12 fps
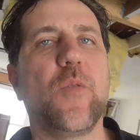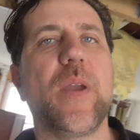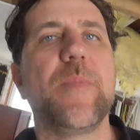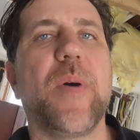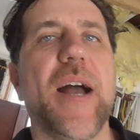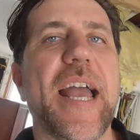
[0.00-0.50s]
We
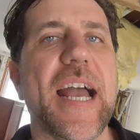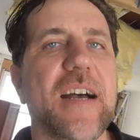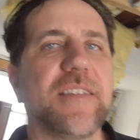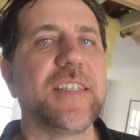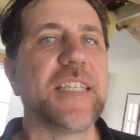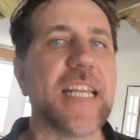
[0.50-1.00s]
buy
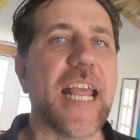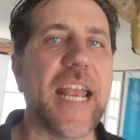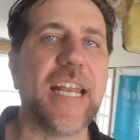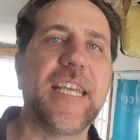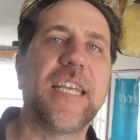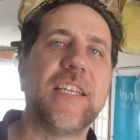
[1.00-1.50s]
houses in
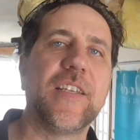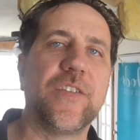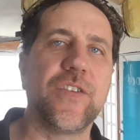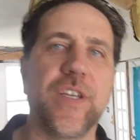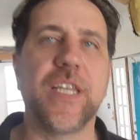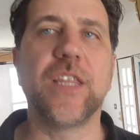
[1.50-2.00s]
any
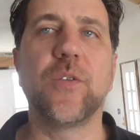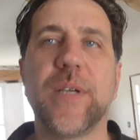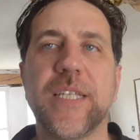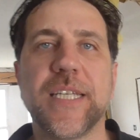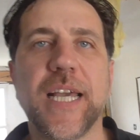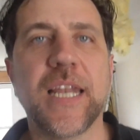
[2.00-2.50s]
condition in
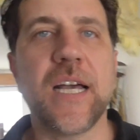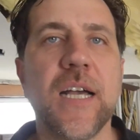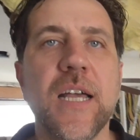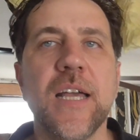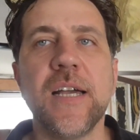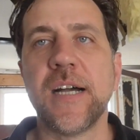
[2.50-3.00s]

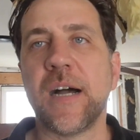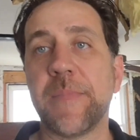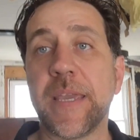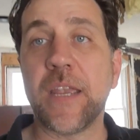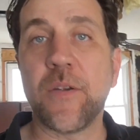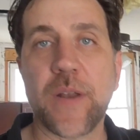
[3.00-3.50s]
Louisiana. I'm
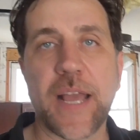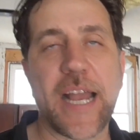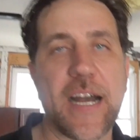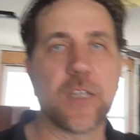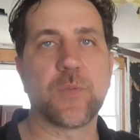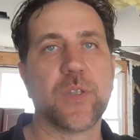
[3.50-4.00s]
here at a
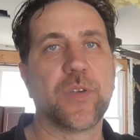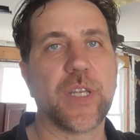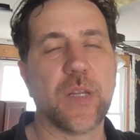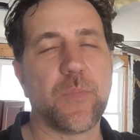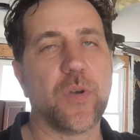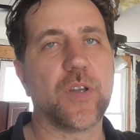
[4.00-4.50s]
house we're looking
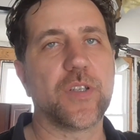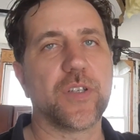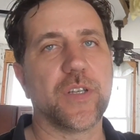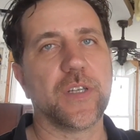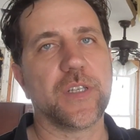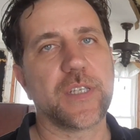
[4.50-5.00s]
to
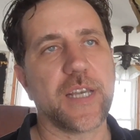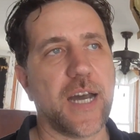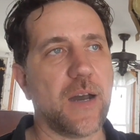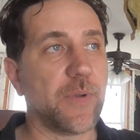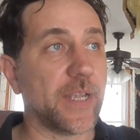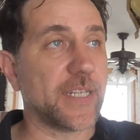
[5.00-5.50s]
purchase.
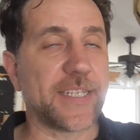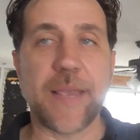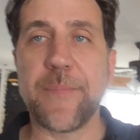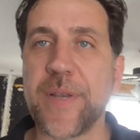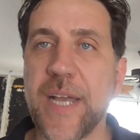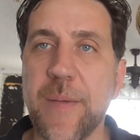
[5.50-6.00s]
We're in
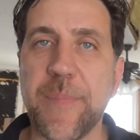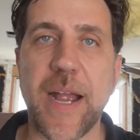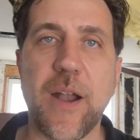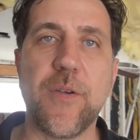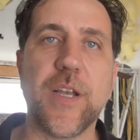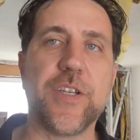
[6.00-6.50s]
St. Bernard
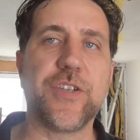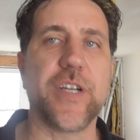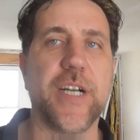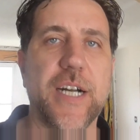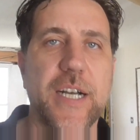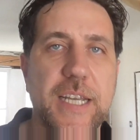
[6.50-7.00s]
Parish
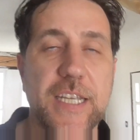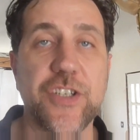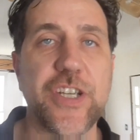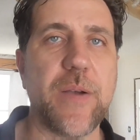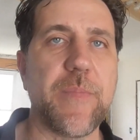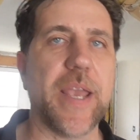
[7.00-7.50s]
in
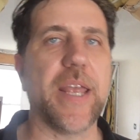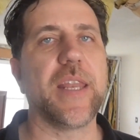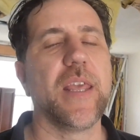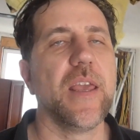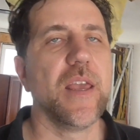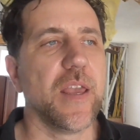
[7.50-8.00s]
Chalmette.